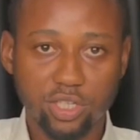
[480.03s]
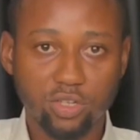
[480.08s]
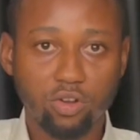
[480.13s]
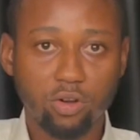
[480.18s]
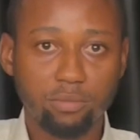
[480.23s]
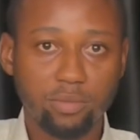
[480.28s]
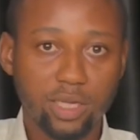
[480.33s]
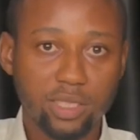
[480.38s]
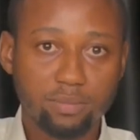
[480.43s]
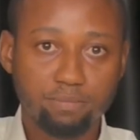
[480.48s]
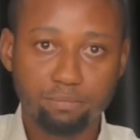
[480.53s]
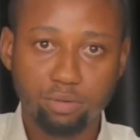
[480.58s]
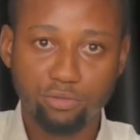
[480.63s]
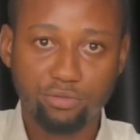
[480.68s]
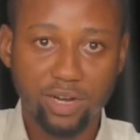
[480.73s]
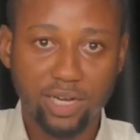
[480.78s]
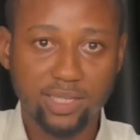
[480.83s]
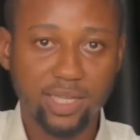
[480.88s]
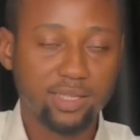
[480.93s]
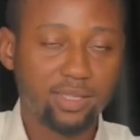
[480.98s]
government
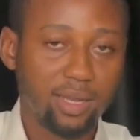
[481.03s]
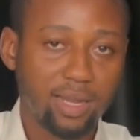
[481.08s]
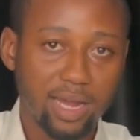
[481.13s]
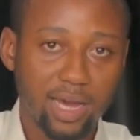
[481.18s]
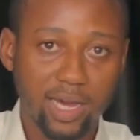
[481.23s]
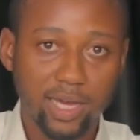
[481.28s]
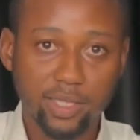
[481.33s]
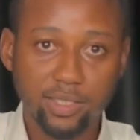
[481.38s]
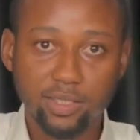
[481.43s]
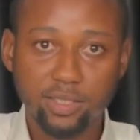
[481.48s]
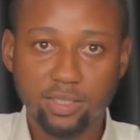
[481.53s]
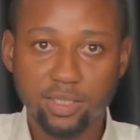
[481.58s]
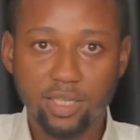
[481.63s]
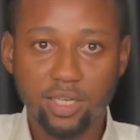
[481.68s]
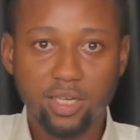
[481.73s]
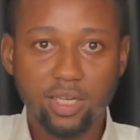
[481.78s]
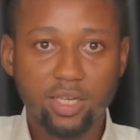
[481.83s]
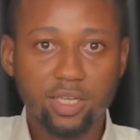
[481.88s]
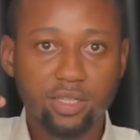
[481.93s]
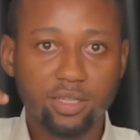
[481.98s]
provided the land.
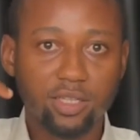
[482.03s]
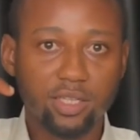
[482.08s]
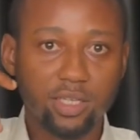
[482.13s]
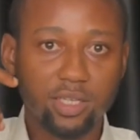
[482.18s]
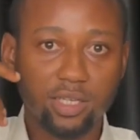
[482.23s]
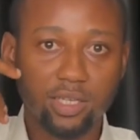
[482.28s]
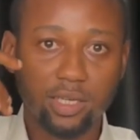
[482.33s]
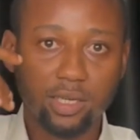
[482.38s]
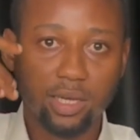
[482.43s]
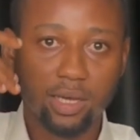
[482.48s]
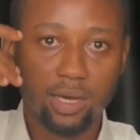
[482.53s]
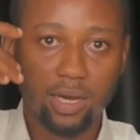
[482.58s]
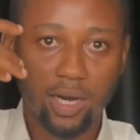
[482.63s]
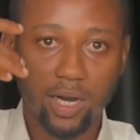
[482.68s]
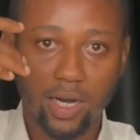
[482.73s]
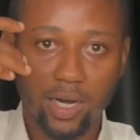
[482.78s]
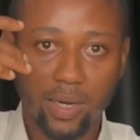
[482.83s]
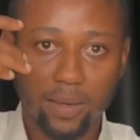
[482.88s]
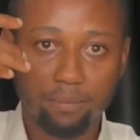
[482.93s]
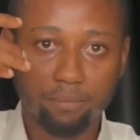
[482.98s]
The
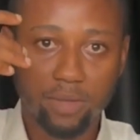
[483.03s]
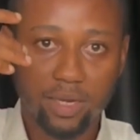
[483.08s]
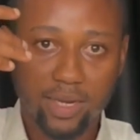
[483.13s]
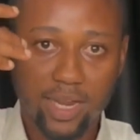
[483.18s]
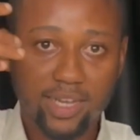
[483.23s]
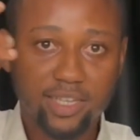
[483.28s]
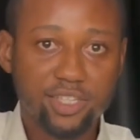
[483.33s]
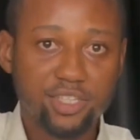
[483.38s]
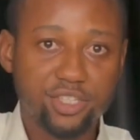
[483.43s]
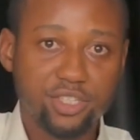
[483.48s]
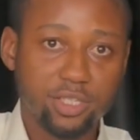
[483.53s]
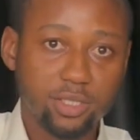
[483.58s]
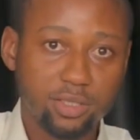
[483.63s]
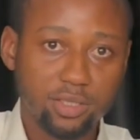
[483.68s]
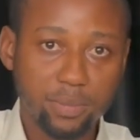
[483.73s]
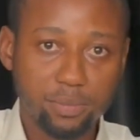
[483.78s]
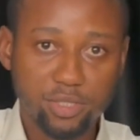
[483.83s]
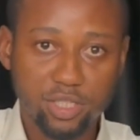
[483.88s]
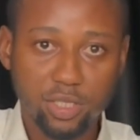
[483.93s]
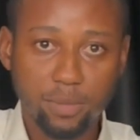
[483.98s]
Lekki
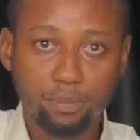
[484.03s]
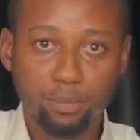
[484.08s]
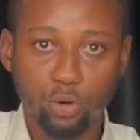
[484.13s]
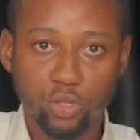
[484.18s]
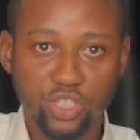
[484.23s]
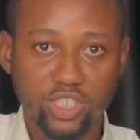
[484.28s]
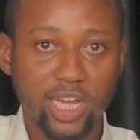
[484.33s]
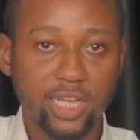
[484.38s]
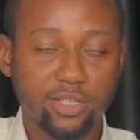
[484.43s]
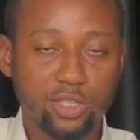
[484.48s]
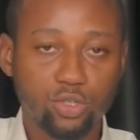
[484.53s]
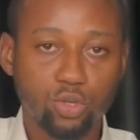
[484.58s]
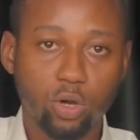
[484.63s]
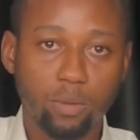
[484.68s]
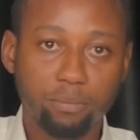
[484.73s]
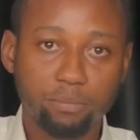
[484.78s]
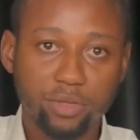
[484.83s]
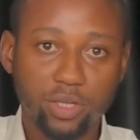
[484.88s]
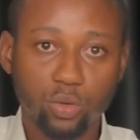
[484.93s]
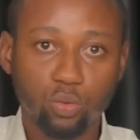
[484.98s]
Deep Sea Port Chinese
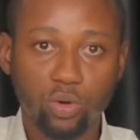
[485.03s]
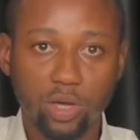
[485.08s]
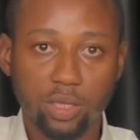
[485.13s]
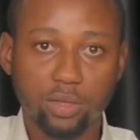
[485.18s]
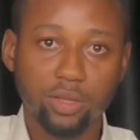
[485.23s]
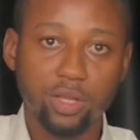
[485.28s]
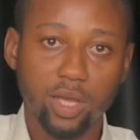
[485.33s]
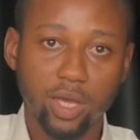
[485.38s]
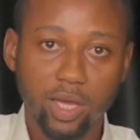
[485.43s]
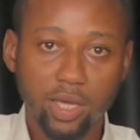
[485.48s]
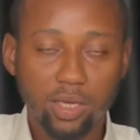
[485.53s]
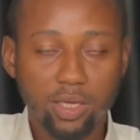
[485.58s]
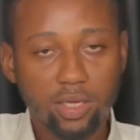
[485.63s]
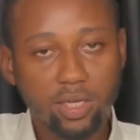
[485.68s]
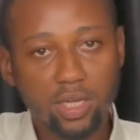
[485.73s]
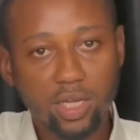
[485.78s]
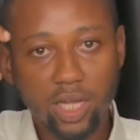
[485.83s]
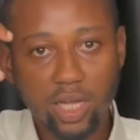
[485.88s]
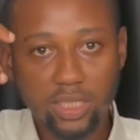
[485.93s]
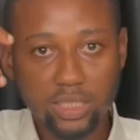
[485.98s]
company went there,
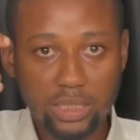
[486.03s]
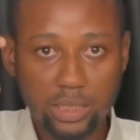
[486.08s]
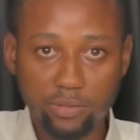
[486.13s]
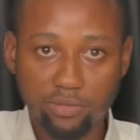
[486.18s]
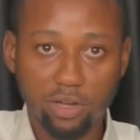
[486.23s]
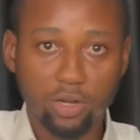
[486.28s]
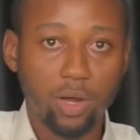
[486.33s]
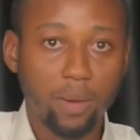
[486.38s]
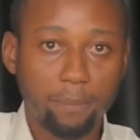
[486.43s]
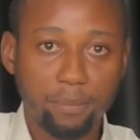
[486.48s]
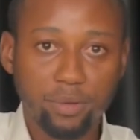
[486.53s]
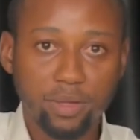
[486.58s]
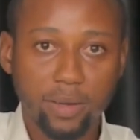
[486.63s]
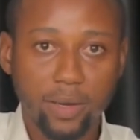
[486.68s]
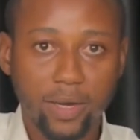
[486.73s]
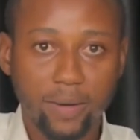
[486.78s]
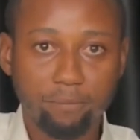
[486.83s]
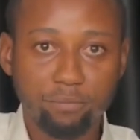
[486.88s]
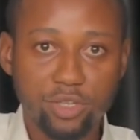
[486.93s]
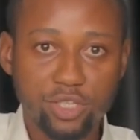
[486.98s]
developed
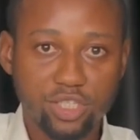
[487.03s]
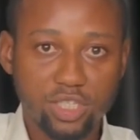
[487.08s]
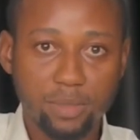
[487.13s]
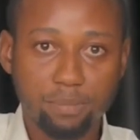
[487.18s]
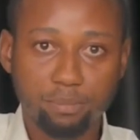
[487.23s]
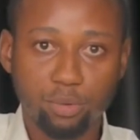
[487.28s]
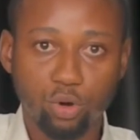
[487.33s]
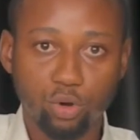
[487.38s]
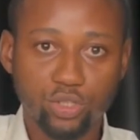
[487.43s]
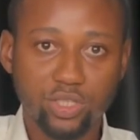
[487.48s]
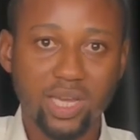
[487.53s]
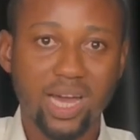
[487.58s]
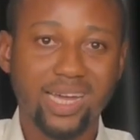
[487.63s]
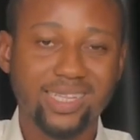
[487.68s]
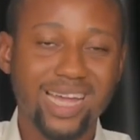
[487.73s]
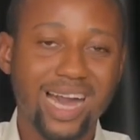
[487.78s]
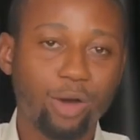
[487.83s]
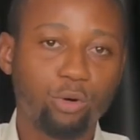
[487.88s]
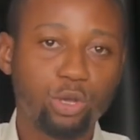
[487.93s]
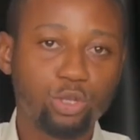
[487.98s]
the seaport,
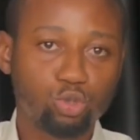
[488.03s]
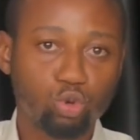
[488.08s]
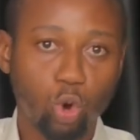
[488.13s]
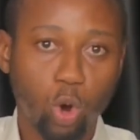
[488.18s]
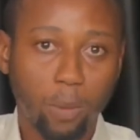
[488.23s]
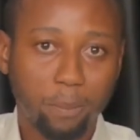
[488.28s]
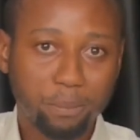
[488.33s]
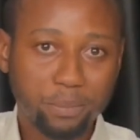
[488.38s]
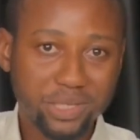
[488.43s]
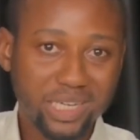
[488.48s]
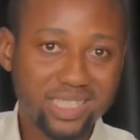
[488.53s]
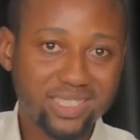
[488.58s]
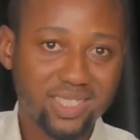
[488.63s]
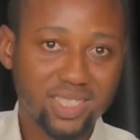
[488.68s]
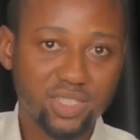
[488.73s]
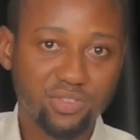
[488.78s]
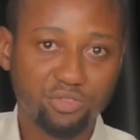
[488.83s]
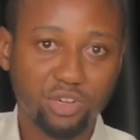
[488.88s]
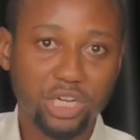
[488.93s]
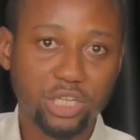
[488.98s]
and are going to operate
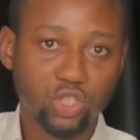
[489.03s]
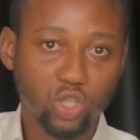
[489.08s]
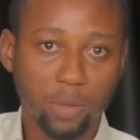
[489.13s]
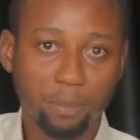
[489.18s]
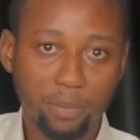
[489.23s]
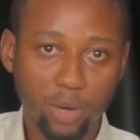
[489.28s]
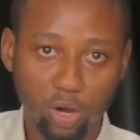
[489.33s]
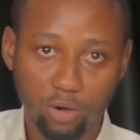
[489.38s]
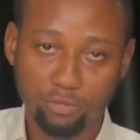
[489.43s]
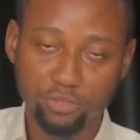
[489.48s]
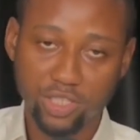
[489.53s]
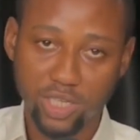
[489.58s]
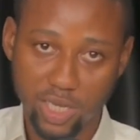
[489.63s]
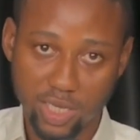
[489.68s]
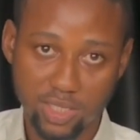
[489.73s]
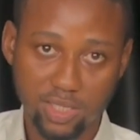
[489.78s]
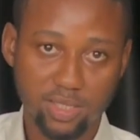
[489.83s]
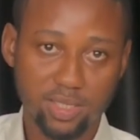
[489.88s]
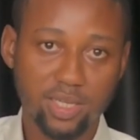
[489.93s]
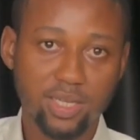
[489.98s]
it for a number of
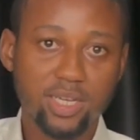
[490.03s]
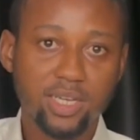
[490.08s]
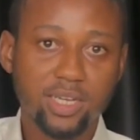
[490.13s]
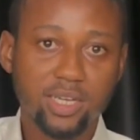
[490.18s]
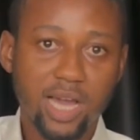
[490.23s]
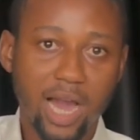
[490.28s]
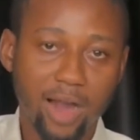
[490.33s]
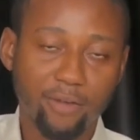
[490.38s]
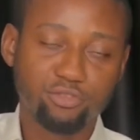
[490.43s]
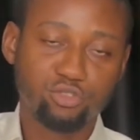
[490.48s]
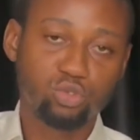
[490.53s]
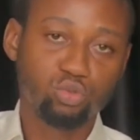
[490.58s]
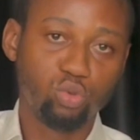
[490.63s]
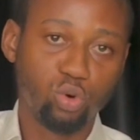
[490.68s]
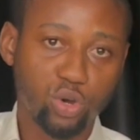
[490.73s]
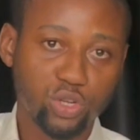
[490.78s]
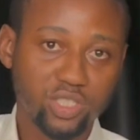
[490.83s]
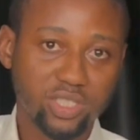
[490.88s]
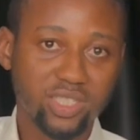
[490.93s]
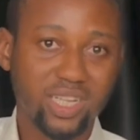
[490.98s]
years.
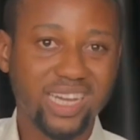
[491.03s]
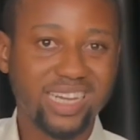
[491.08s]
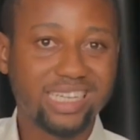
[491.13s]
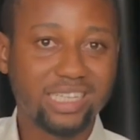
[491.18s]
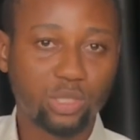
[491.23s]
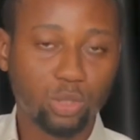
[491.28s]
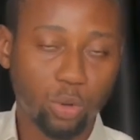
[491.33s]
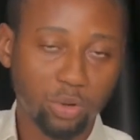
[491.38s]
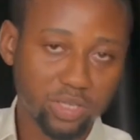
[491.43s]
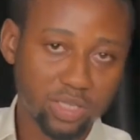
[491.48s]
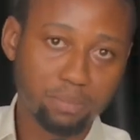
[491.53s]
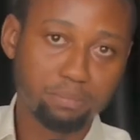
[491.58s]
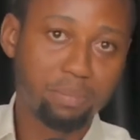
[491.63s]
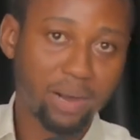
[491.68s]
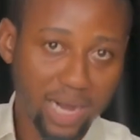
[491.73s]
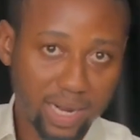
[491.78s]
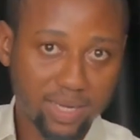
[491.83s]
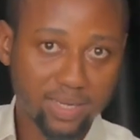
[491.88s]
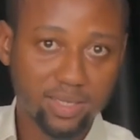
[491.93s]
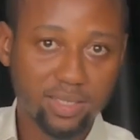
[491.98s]
Afterwards, they return it
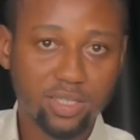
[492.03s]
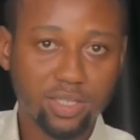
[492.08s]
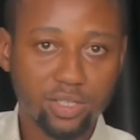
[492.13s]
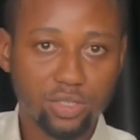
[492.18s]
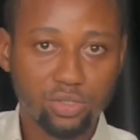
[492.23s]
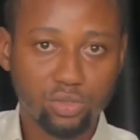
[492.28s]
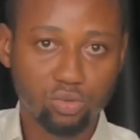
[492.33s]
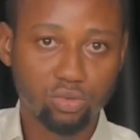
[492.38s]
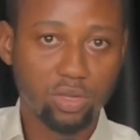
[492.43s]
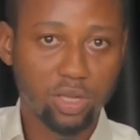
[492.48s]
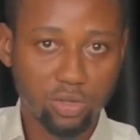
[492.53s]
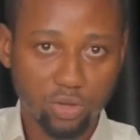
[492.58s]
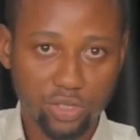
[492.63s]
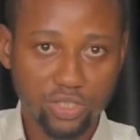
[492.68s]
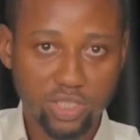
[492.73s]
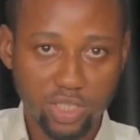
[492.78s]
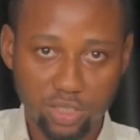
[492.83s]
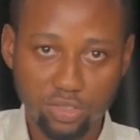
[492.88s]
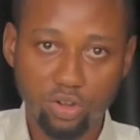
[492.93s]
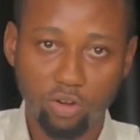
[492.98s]
back to the
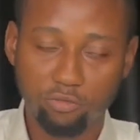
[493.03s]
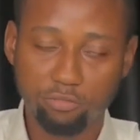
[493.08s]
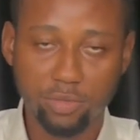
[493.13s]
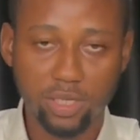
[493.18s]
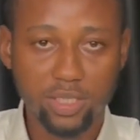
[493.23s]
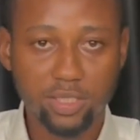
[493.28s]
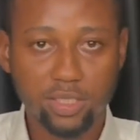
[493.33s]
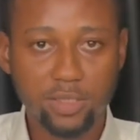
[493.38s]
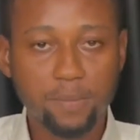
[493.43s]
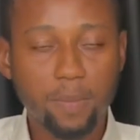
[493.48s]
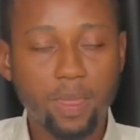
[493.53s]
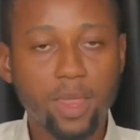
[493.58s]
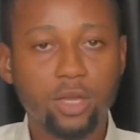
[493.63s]
Lagos State government.